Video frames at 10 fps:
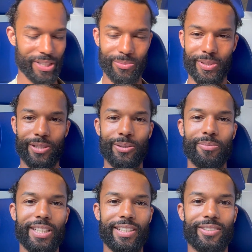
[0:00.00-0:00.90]
with new
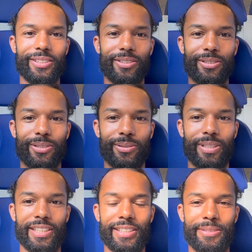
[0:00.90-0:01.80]
material. So
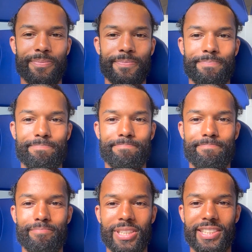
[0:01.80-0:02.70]

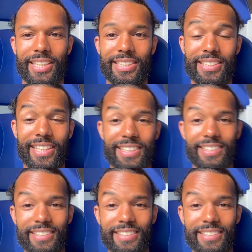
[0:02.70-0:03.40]
besides that,